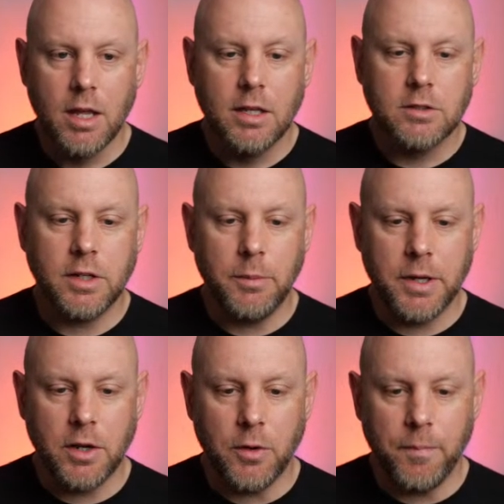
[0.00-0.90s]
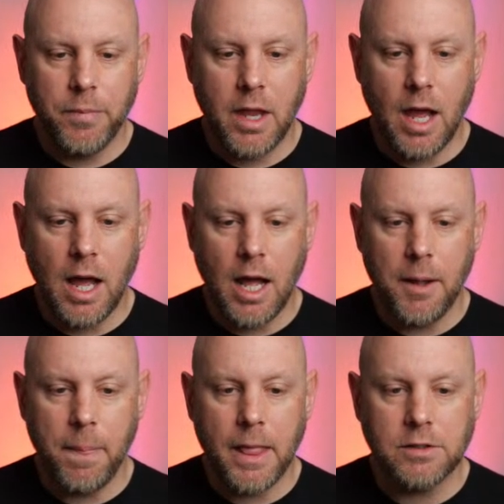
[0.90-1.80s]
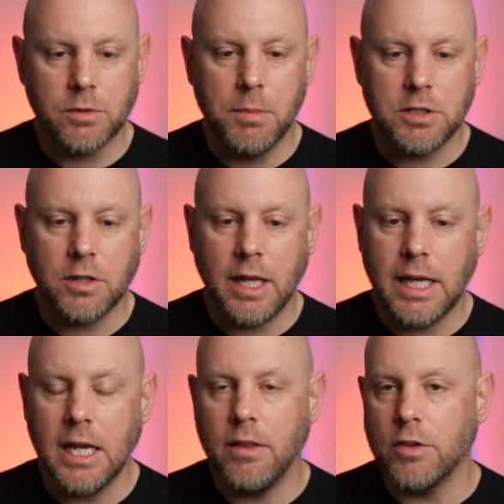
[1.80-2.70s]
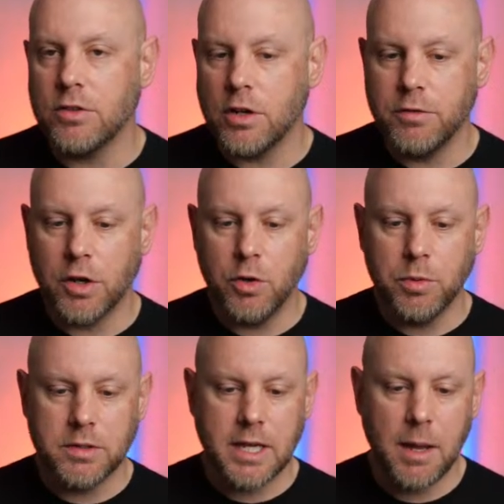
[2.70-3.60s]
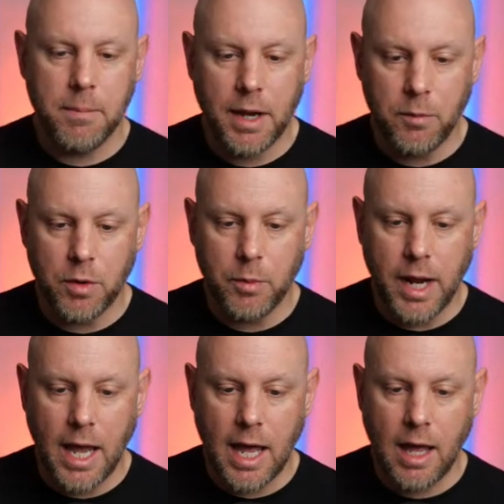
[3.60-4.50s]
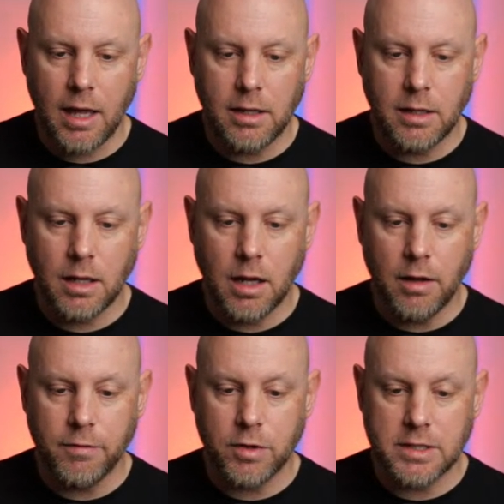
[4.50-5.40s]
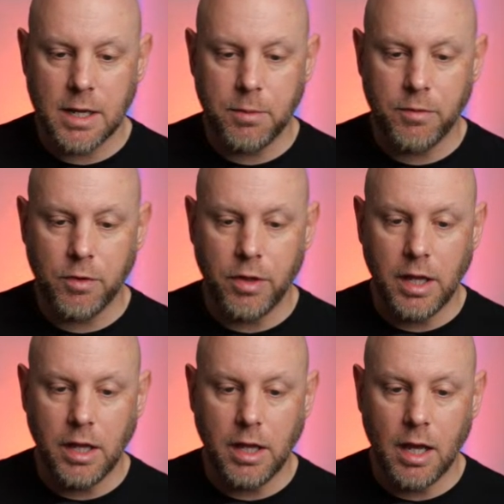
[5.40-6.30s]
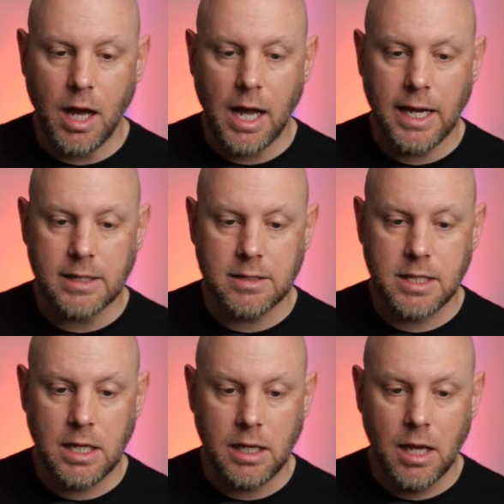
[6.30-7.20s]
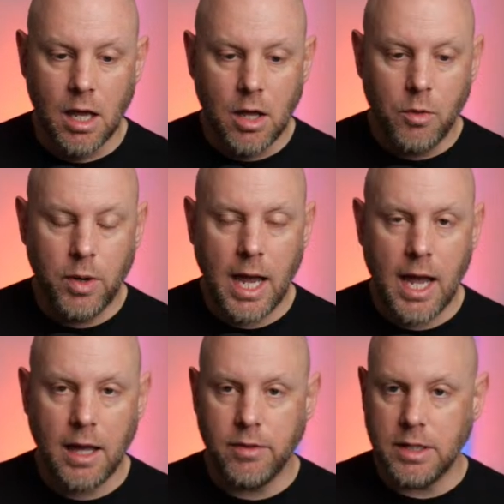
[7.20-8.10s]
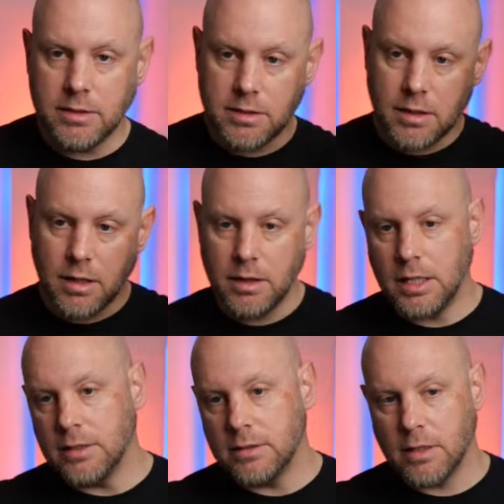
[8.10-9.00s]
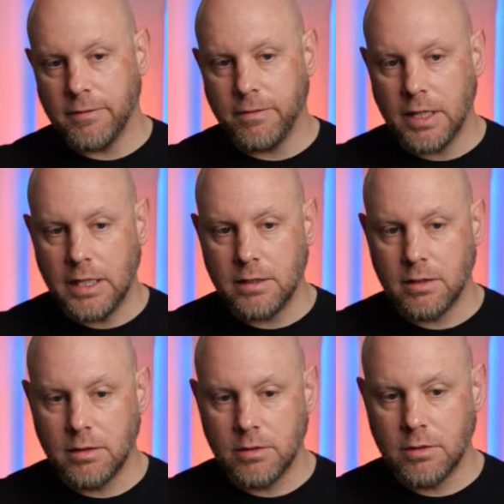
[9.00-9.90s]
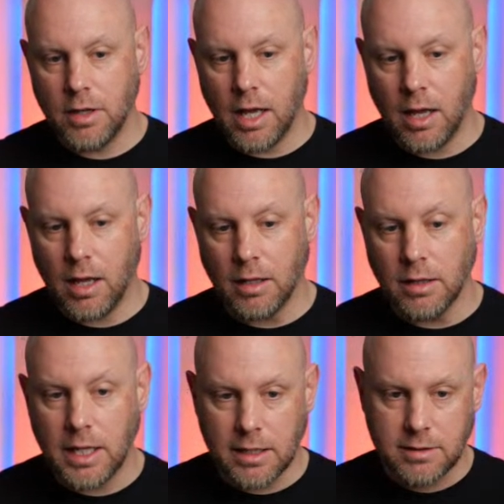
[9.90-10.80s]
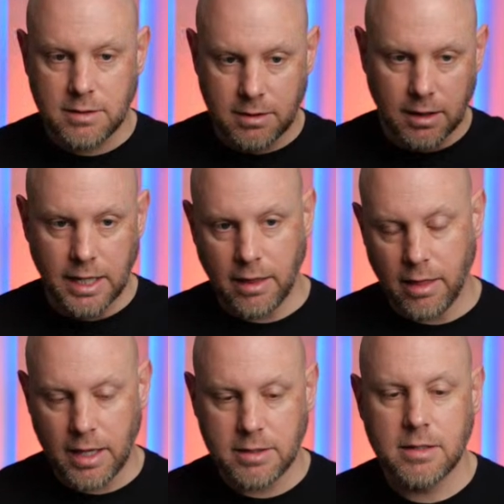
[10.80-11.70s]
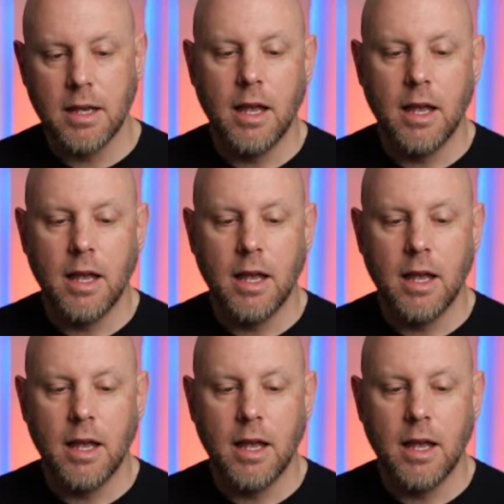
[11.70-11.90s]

So here we go. So much like in the Star Trek New Worlds campaign, where we had, for example, for the ISC, we had these fleet lists like this.